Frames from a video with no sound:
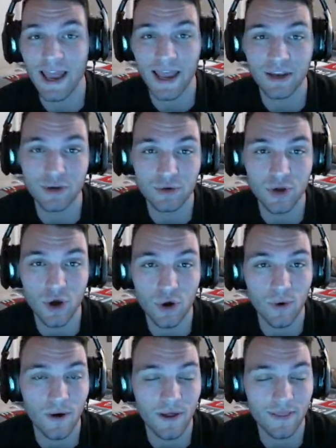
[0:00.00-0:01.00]
and you
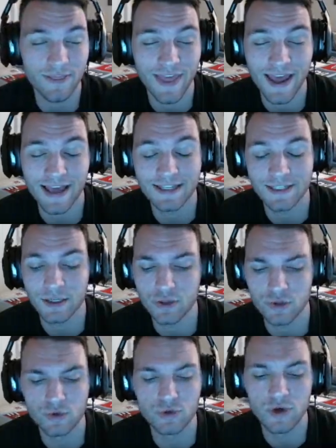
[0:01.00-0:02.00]
know that you do